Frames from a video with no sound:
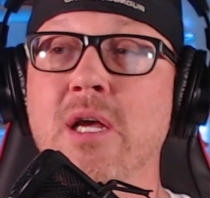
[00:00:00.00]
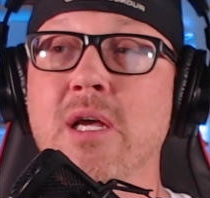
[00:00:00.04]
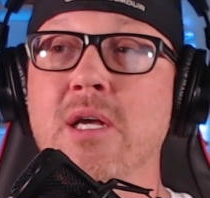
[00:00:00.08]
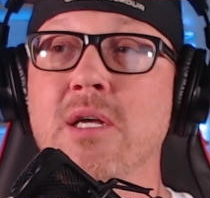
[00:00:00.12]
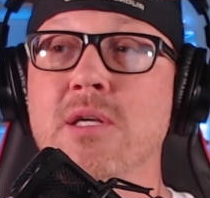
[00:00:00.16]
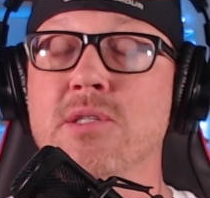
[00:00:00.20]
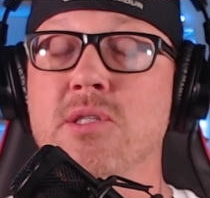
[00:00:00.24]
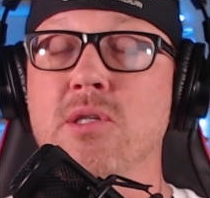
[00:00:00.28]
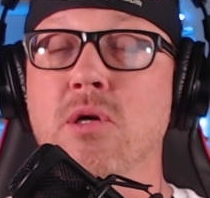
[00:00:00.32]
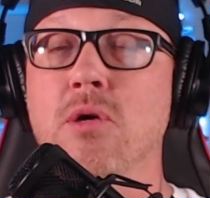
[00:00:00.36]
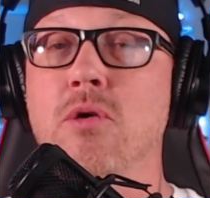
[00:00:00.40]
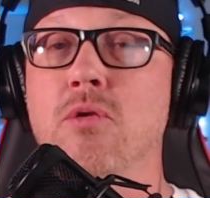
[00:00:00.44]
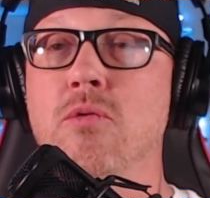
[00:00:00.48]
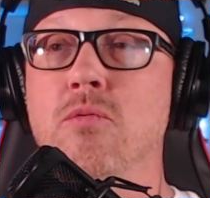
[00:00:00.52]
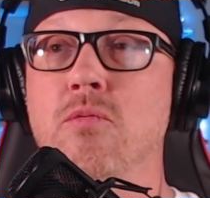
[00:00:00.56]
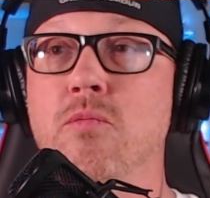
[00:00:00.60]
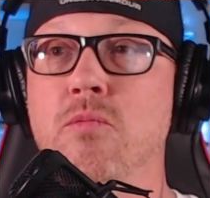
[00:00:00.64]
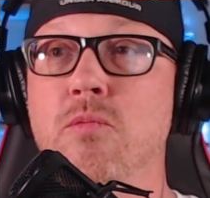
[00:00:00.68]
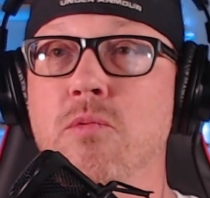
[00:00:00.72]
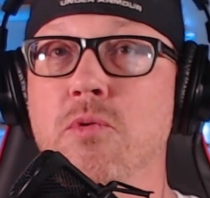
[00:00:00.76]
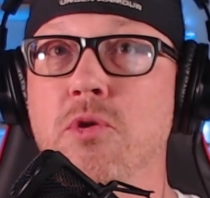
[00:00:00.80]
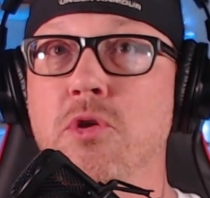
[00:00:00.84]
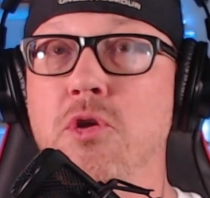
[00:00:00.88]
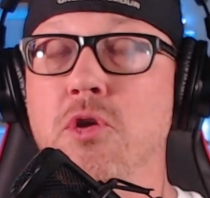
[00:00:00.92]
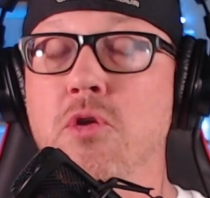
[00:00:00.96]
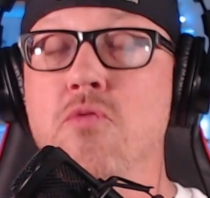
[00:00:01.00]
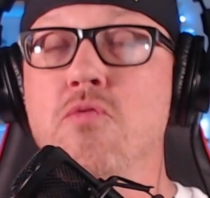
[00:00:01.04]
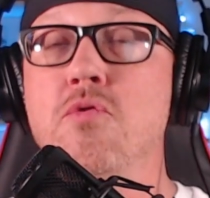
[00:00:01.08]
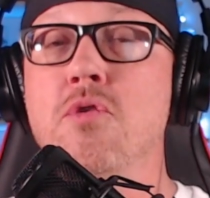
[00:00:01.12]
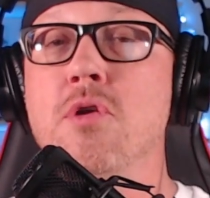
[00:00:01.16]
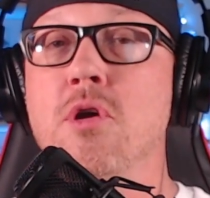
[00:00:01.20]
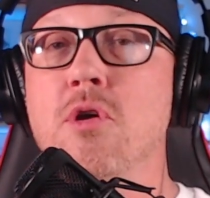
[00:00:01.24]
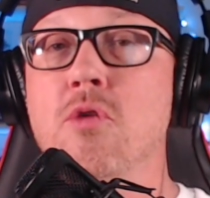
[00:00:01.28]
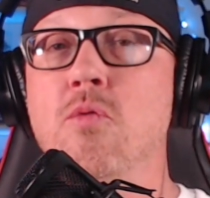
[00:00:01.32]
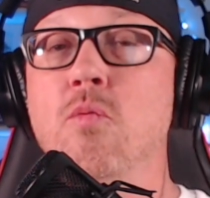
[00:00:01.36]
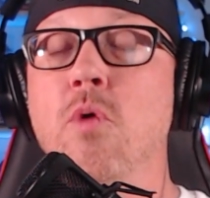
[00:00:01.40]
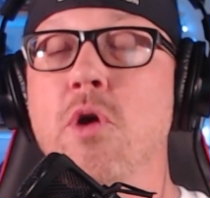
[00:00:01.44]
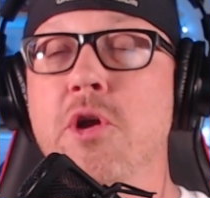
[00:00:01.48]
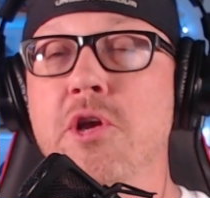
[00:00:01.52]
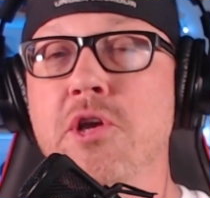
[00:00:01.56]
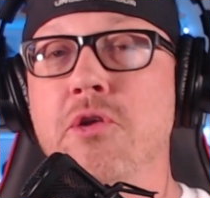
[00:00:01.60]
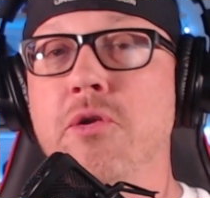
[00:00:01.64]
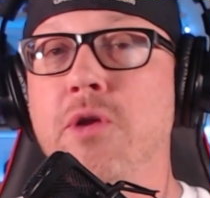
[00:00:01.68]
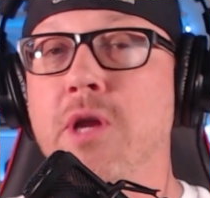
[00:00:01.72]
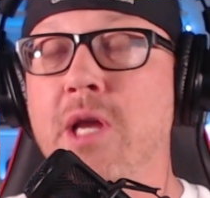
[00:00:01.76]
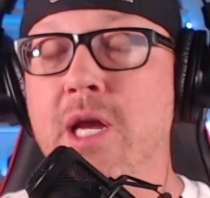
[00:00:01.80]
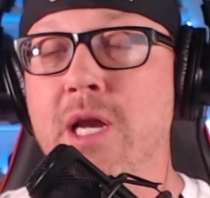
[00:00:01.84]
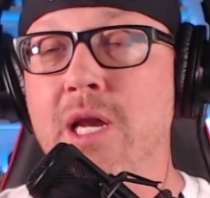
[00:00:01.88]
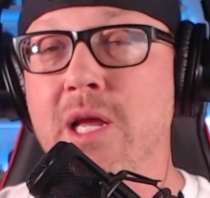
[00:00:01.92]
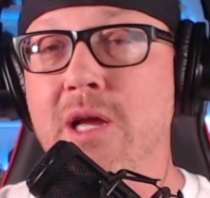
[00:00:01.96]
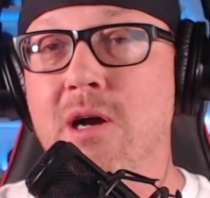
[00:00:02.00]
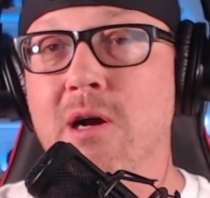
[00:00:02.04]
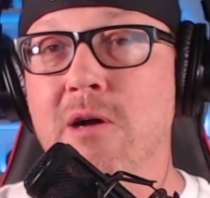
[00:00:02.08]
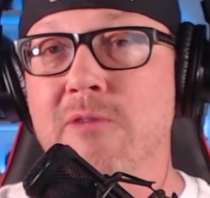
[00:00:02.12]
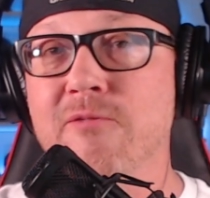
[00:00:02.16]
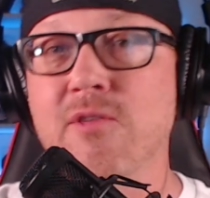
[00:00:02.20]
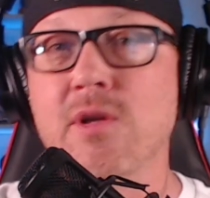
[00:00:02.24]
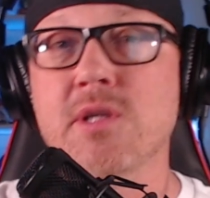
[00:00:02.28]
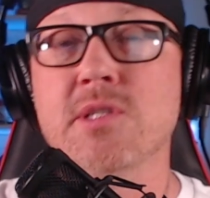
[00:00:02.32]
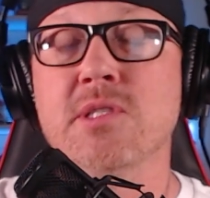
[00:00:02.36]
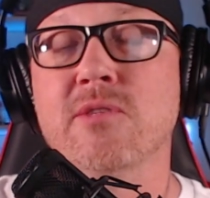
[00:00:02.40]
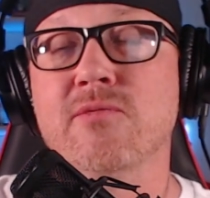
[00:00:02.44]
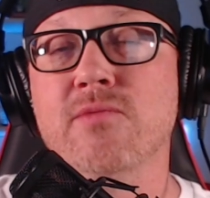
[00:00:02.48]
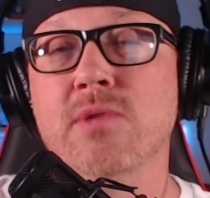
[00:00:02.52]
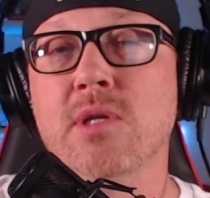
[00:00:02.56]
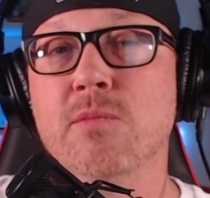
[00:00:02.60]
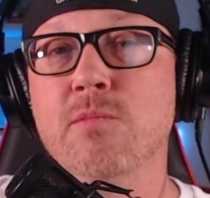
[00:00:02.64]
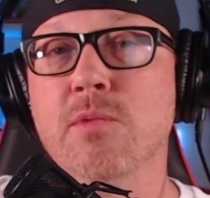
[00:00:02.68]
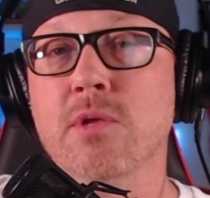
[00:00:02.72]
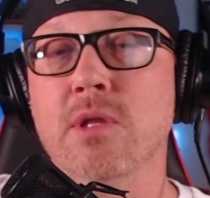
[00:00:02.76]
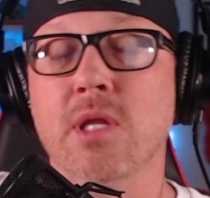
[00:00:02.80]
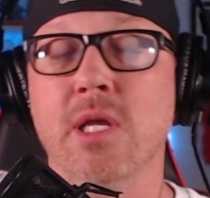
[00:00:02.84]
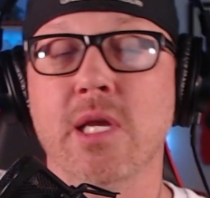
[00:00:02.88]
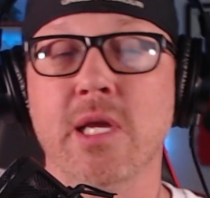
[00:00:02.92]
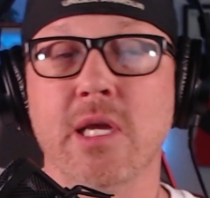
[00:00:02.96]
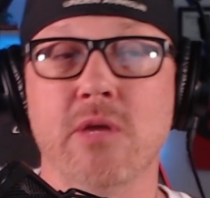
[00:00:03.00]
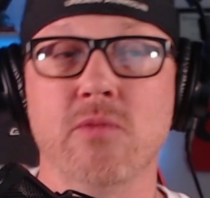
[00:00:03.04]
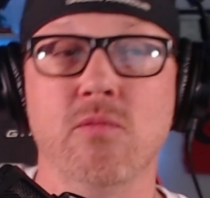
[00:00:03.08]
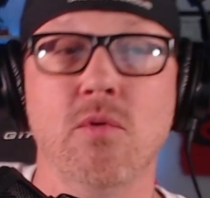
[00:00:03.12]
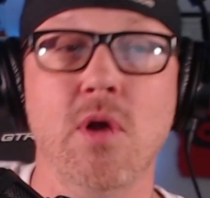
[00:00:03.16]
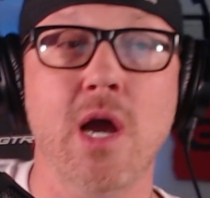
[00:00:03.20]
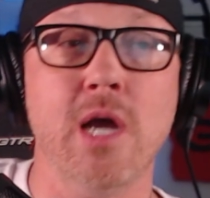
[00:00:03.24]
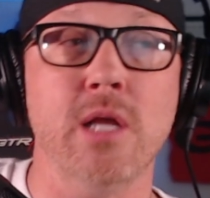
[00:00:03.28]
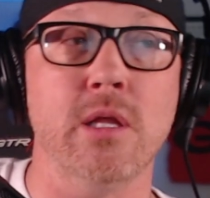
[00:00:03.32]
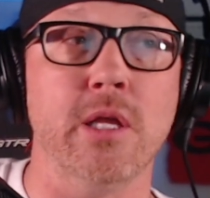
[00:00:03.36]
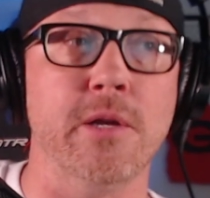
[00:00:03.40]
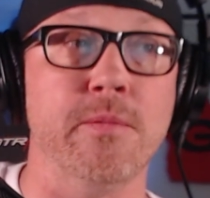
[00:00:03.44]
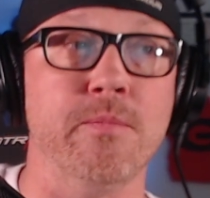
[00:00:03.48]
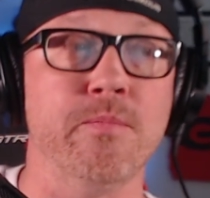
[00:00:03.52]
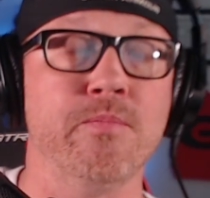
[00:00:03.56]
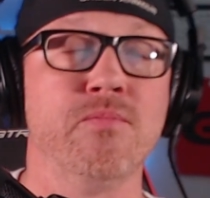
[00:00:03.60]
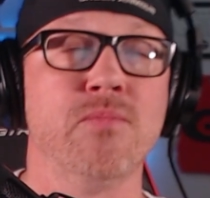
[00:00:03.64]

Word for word: So you know what you're getting offensively with Lincoln Riley.